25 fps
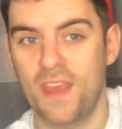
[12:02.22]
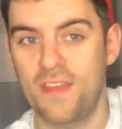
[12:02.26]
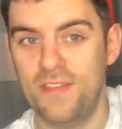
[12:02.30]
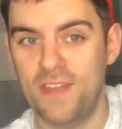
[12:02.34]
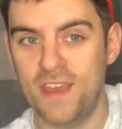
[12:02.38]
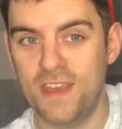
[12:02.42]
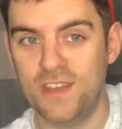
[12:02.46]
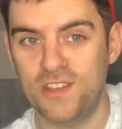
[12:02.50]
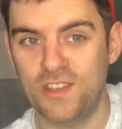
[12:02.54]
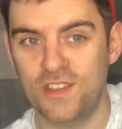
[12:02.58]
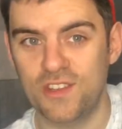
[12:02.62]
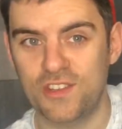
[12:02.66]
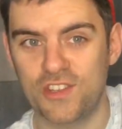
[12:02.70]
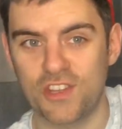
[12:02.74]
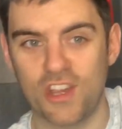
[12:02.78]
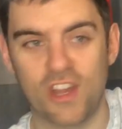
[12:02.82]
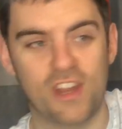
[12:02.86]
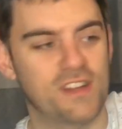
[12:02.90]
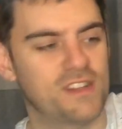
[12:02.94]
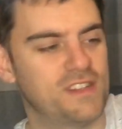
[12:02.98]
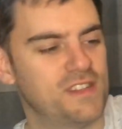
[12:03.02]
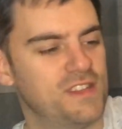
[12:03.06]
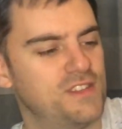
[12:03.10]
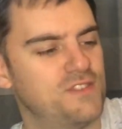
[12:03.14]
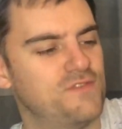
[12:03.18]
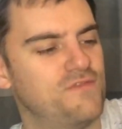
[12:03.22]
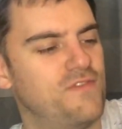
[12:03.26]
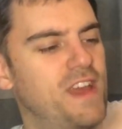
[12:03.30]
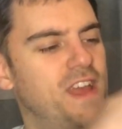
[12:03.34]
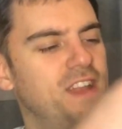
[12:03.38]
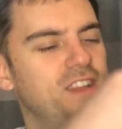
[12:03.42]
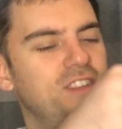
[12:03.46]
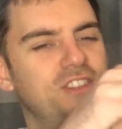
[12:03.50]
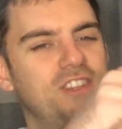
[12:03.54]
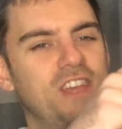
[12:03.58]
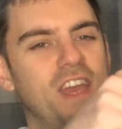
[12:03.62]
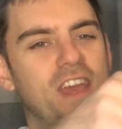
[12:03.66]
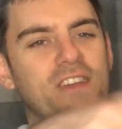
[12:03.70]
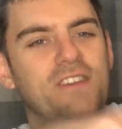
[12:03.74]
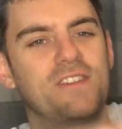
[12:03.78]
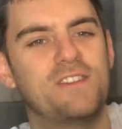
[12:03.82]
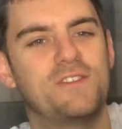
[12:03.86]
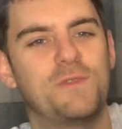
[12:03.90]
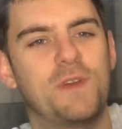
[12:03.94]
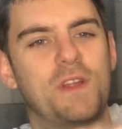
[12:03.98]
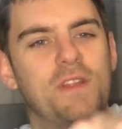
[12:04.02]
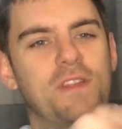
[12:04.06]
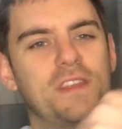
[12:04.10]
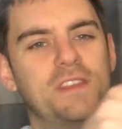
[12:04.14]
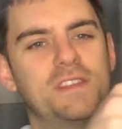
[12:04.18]
this shirt, this red checkered
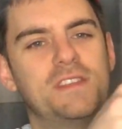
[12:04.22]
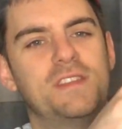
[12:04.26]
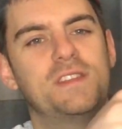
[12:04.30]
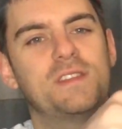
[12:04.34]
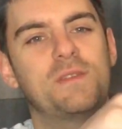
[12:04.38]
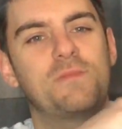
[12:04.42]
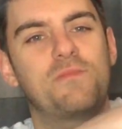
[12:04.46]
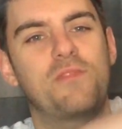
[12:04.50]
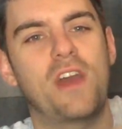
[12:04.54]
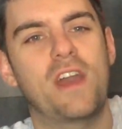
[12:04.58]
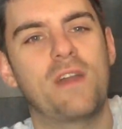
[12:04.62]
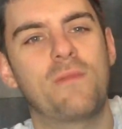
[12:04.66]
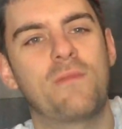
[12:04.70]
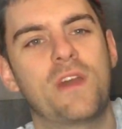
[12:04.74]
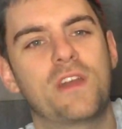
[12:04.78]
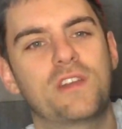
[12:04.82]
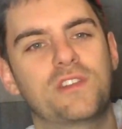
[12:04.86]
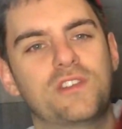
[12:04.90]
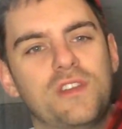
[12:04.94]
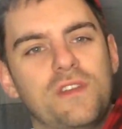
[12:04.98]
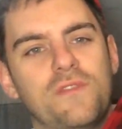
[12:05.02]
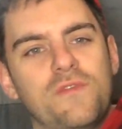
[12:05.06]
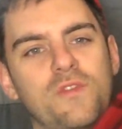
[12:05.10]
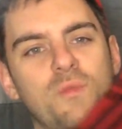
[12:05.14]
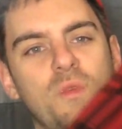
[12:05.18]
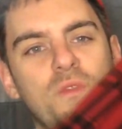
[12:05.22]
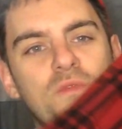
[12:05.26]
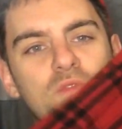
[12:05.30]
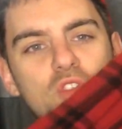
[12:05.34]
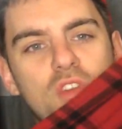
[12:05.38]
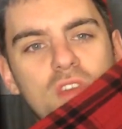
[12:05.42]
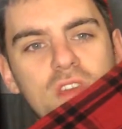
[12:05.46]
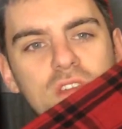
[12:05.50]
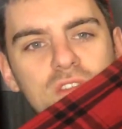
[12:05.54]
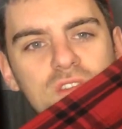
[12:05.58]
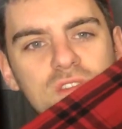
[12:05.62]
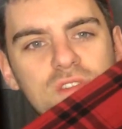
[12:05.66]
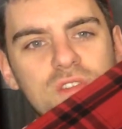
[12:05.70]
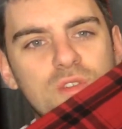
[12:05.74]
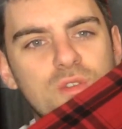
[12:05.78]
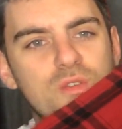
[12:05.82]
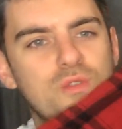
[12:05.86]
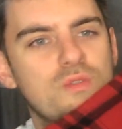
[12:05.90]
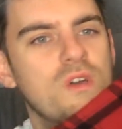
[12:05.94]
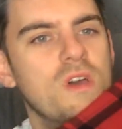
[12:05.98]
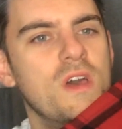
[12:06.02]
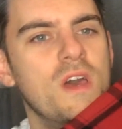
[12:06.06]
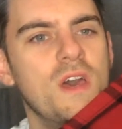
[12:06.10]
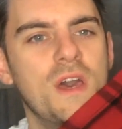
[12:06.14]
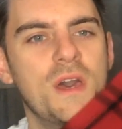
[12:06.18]
one. This is a Primark shirt from a few years ago,
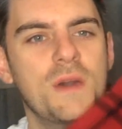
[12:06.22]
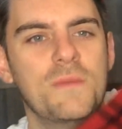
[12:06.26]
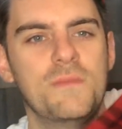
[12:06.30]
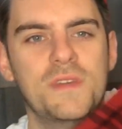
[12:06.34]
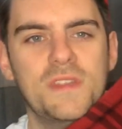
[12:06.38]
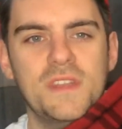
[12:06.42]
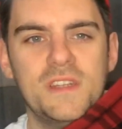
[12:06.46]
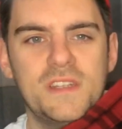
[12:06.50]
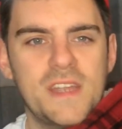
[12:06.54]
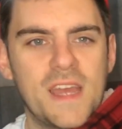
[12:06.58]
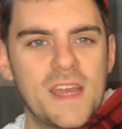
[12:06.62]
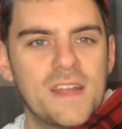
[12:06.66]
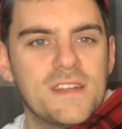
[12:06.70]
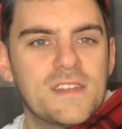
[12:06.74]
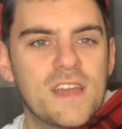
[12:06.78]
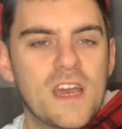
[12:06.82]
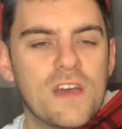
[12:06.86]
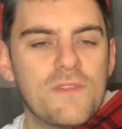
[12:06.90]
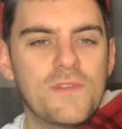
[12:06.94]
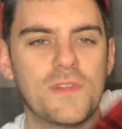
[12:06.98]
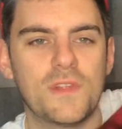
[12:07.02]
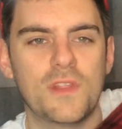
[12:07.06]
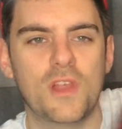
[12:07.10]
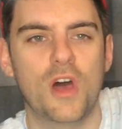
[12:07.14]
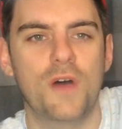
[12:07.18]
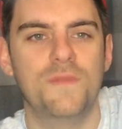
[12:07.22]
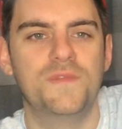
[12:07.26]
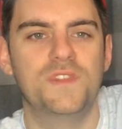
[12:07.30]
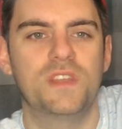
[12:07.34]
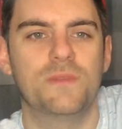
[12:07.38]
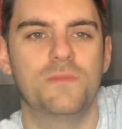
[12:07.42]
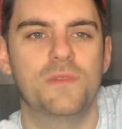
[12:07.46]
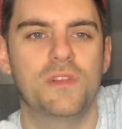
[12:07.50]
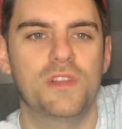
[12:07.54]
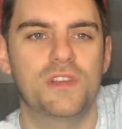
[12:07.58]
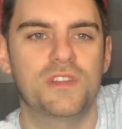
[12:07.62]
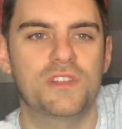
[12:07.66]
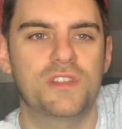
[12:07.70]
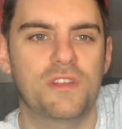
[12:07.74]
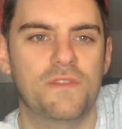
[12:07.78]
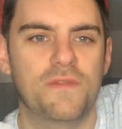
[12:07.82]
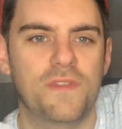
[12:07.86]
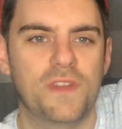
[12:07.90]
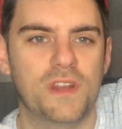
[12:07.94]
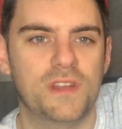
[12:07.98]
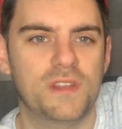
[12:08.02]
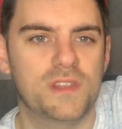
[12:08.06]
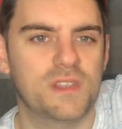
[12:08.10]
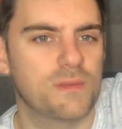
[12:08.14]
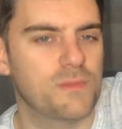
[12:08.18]
but they tend to have a lot of similar stuff
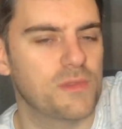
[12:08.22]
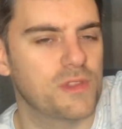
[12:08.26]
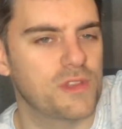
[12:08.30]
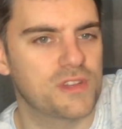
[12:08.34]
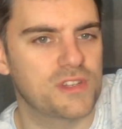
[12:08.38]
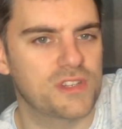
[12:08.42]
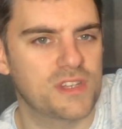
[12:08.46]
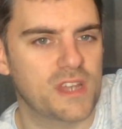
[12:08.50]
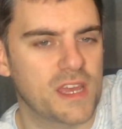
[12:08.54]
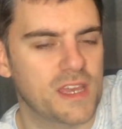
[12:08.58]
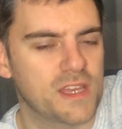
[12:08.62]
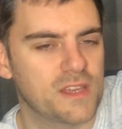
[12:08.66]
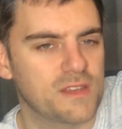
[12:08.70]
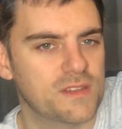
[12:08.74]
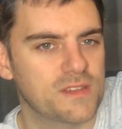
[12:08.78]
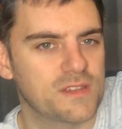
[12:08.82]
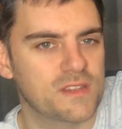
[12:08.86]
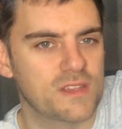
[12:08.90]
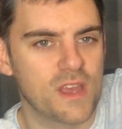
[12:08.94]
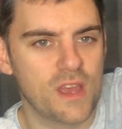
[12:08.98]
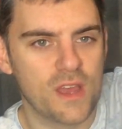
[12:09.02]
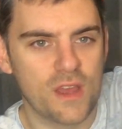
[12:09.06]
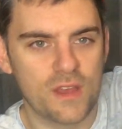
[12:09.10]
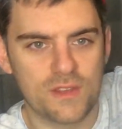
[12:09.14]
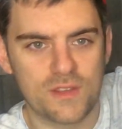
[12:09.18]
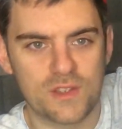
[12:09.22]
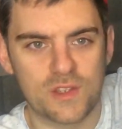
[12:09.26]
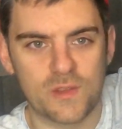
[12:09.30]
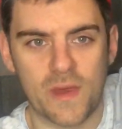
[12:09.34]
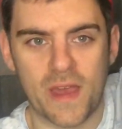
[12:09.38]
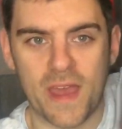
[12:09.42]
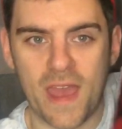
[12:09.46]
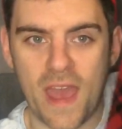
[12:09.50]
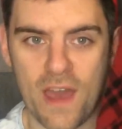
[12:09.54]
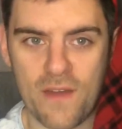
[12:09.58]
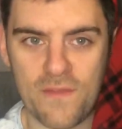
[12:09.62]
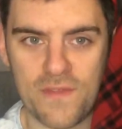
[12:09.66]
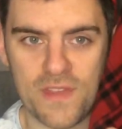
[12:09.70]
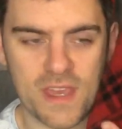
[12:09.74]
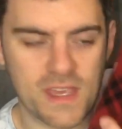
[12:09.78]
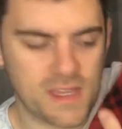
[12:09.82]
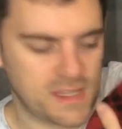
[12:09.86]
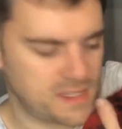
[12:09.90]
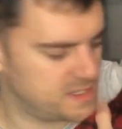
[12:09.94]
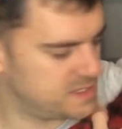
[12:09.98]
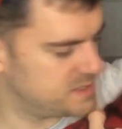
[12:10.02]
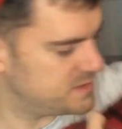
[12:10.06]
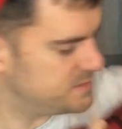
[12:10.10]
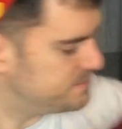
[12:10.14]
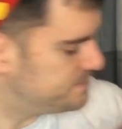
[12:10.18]
in similar styles. So I have
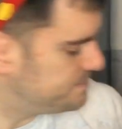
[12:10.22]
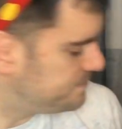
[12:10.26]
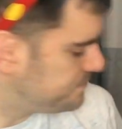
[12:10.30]
this.